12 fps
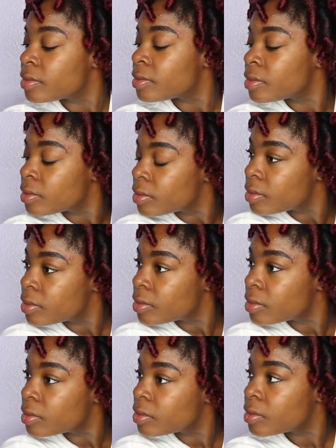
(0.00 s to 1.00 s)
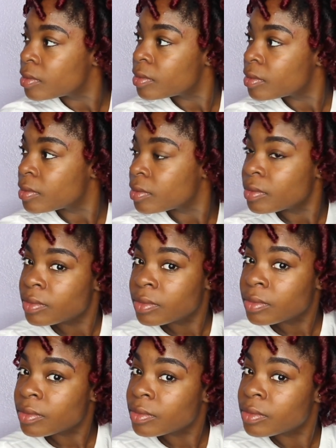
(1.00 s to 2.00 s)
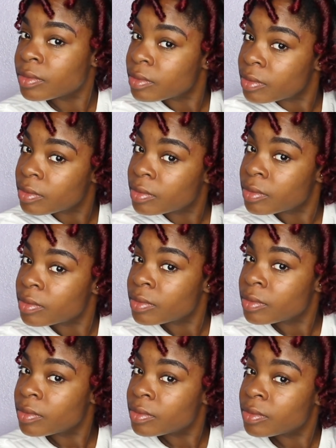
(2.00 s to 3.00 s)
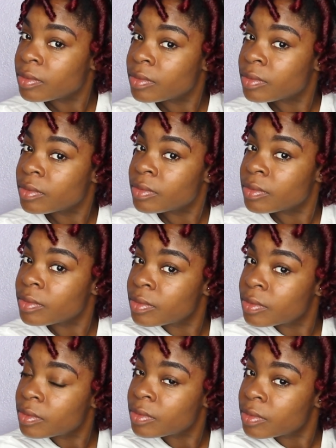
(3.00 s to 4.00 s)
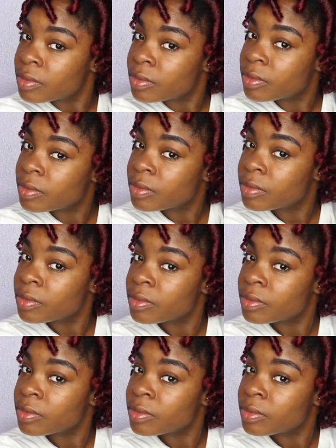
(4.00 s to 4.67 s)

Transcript: (silence)